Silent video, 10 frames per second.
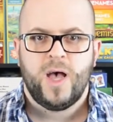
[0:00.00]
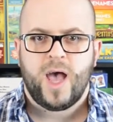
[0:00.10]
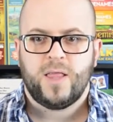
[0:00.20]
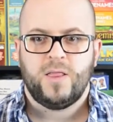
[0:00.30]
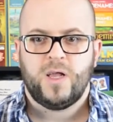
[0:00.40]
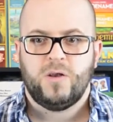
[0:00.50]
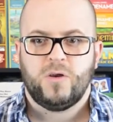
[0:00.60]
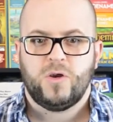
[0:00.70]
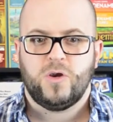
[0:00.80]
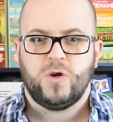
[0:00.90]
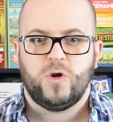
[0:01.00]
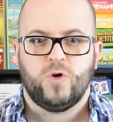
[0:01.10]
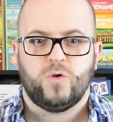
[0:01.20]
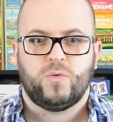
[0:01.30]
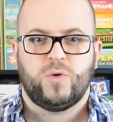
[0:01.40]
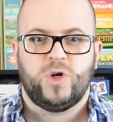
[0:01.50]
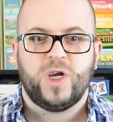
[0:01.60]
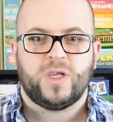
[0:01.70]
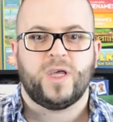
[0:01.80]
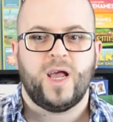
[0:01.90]
and then you're
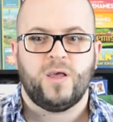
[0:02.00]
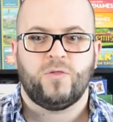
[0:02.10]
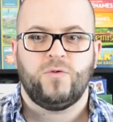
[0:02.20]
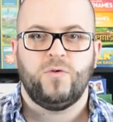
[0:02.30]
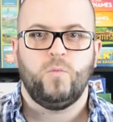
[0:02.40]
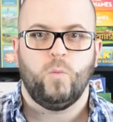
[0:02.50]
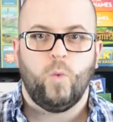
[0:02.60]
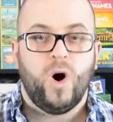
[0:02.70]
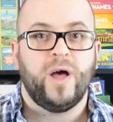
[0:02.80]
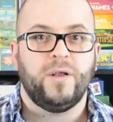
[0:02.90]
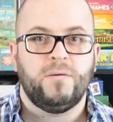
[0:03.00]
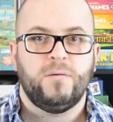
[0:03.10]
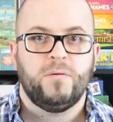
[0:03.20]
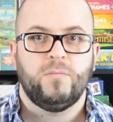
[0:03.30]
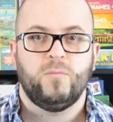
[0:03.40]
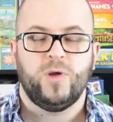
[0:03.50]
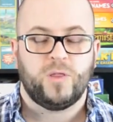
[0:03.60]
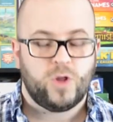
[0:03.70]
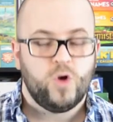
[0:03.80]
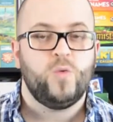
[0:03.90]
just getting through 1
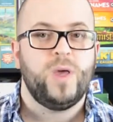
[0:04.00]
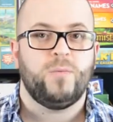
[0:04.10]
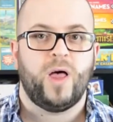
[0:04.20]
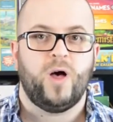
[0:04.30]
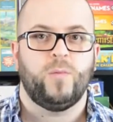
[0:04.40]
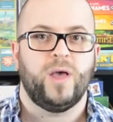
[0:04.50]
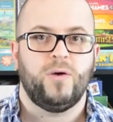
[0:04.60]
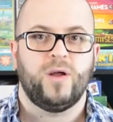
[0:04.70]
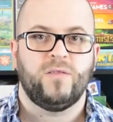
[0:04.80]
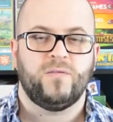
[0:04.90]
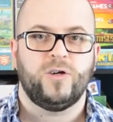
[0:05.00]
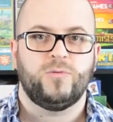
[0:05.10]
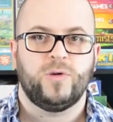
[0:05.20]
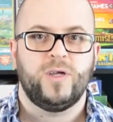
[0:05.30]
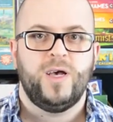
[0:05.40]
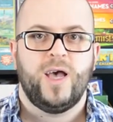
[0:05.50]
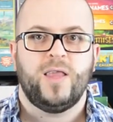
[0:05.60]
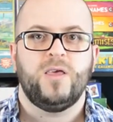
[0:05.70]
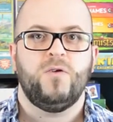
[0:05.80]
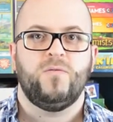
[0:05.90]
with 2 people helping out on the first one,
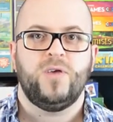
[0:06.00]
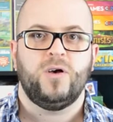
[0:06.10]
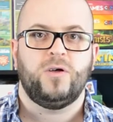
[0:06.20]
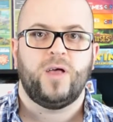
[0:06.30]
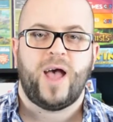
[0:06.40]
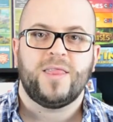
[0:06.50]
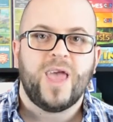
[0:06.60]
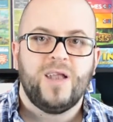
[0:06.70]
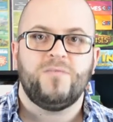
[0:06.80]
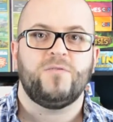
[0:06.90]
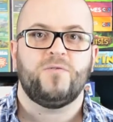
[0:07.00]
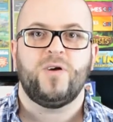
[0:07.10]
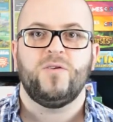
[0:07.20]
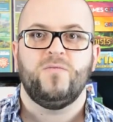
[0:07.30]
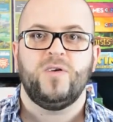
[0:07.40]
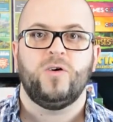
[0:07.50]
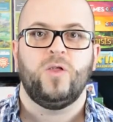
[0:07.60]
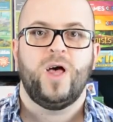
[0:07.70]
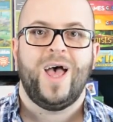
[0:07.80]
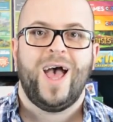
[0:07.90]
and then you reveal, at the end of every round, you
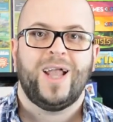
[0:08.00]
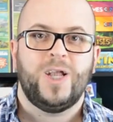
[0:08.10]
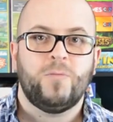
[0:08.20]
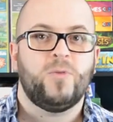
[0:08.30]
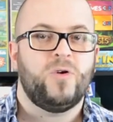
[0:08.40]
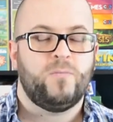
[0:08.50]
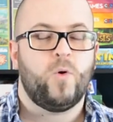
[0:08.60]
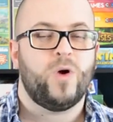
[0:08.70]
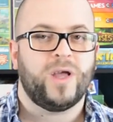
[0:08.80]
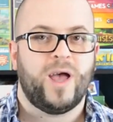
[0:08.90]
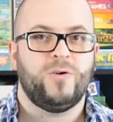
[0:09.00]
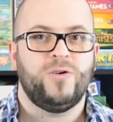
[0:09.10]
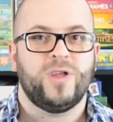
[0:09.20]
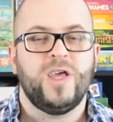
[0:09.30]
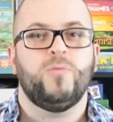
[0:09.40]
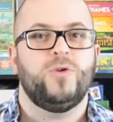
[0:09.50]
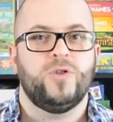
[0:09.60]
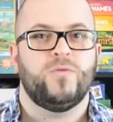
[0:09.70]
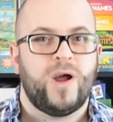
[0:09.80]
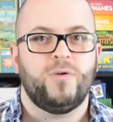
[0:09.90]
reveal a number of more encounters equal to
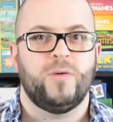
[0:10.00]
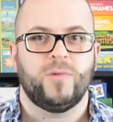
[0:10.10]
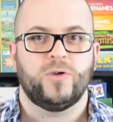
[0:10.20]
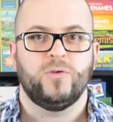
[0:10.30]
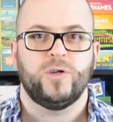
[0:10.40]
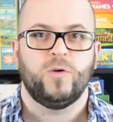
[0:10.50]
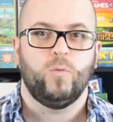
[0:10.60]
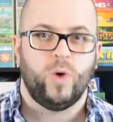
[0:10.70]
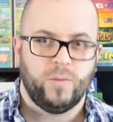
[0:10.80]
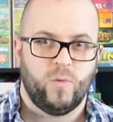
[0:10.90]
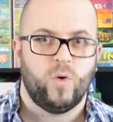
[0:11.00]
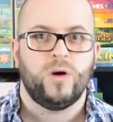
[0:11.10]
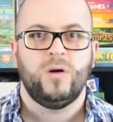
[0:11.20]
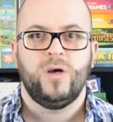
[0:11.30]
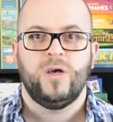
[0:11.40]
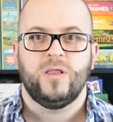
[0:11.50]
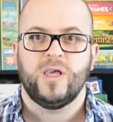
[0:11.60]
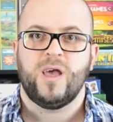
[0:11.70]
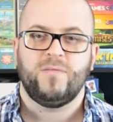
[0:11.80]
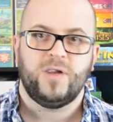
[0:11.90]
the round number. So it's 1 more, then
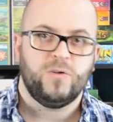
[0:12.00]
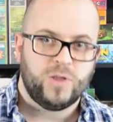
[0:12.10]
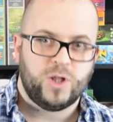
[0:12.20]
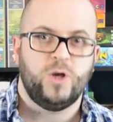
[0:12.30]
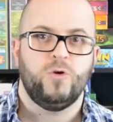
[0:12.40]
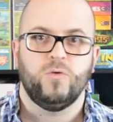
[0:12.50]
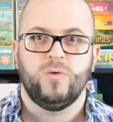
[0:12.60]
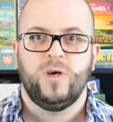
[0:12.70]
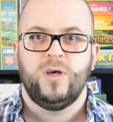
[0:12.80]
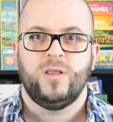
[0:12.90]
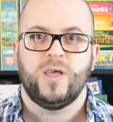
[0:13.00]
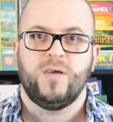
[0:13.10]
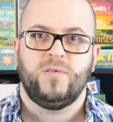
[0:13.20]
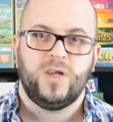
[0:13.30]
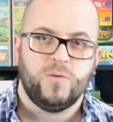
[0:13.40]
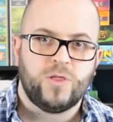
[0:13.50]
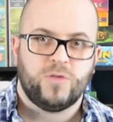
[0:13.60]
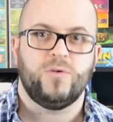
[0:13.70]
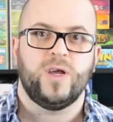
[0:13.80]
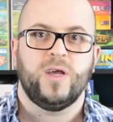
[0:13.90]
you have to deal with 2, then you have to deal with
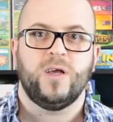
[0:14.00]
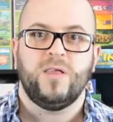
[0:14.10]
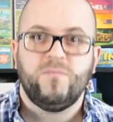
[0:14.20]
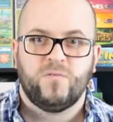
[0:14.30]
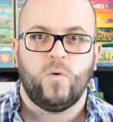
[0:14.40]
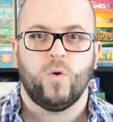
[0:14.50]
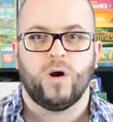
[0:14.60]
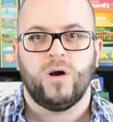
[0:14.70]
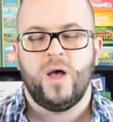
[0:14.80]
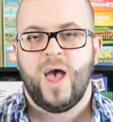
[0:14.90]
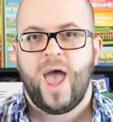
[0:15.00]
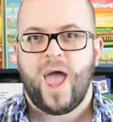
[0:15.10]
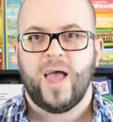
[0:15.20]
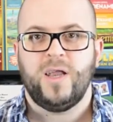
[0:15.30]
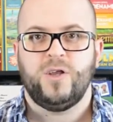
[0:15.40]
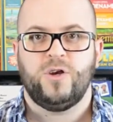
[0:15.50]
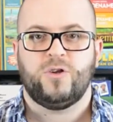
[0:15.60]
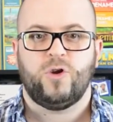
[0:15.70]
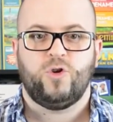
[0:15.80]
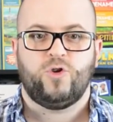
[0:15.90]
3, and then 4. And it
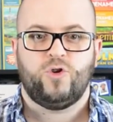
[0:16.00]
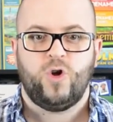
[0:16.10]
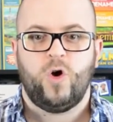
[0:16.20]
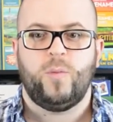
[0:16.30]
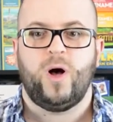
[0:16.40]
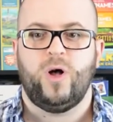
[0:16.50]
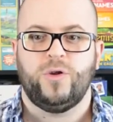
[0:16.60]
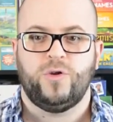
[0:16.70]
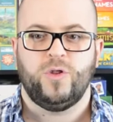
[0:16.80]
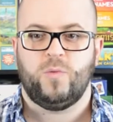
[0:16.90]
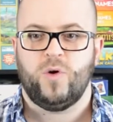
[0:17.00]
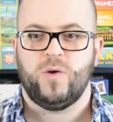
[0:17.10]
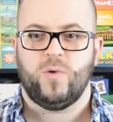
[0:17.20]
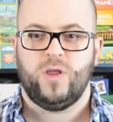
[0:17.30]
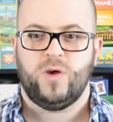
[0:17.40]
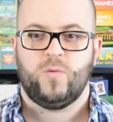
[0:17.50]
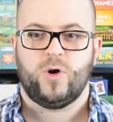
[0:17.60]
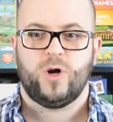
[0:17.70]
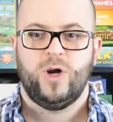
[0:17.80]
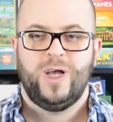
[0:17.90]
just snowballed to the point where there
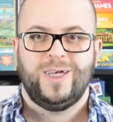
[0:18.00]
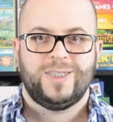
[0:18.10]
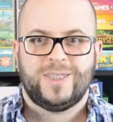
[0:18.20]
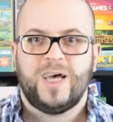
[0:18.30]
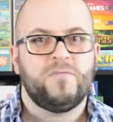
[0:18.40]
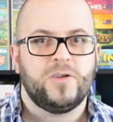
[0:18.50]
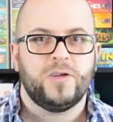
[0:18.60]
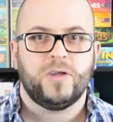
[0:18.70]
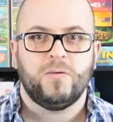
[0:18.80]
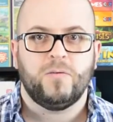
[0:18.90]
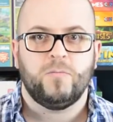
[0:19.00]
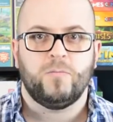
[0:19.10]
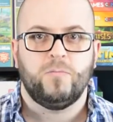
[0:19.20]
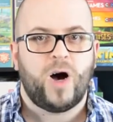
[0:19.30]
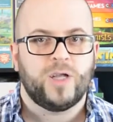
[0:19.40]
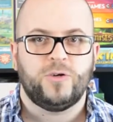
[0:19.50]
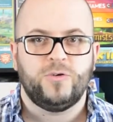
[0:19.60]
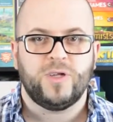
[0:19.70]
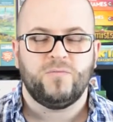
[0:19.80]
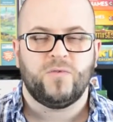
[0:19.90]
were 7
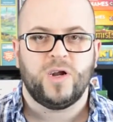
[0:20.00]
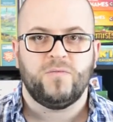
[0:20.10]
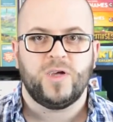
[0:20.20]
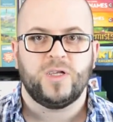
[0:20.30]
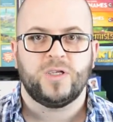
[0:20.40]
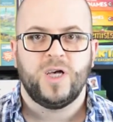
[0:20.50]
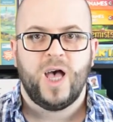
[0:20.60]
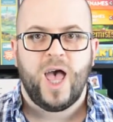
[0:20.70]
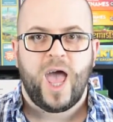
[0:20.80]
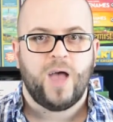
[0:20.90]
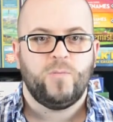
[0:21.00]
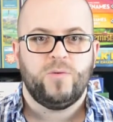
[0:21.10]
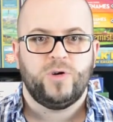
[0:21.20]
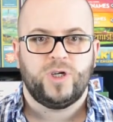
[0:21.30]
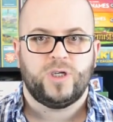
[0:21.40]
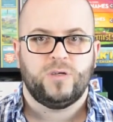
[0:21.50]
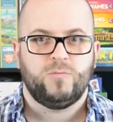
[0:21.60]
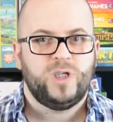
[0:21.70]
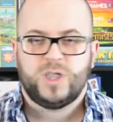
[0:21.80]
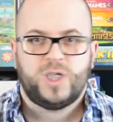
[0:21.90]
monsters in front of us, and we
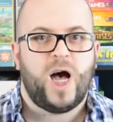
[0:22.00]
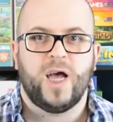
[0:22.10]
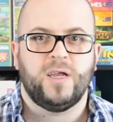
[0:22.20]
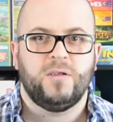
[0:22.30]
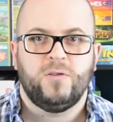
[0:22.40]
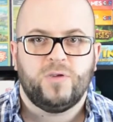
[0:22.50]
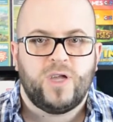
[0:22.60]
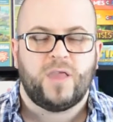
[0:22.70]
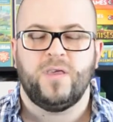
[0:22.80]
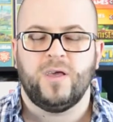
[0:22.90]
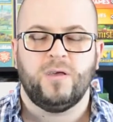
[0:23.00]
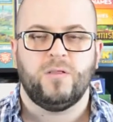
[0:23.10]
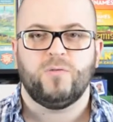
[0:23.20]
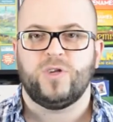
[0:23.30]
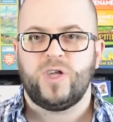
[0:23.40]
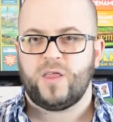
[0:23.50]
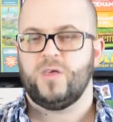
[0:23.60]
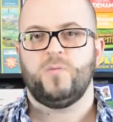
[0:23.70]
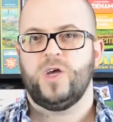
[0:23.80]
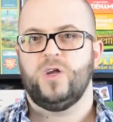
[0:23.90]
just died. There was
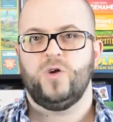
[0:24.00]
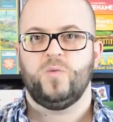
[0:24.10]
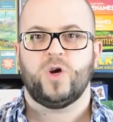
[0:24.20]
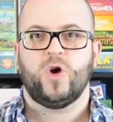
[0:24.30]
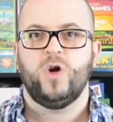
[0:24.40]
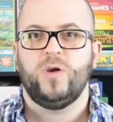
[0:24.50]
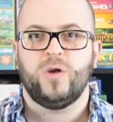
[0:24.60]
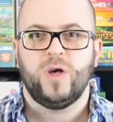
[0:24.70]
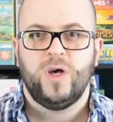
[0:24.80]
nothing we could do. We couldn't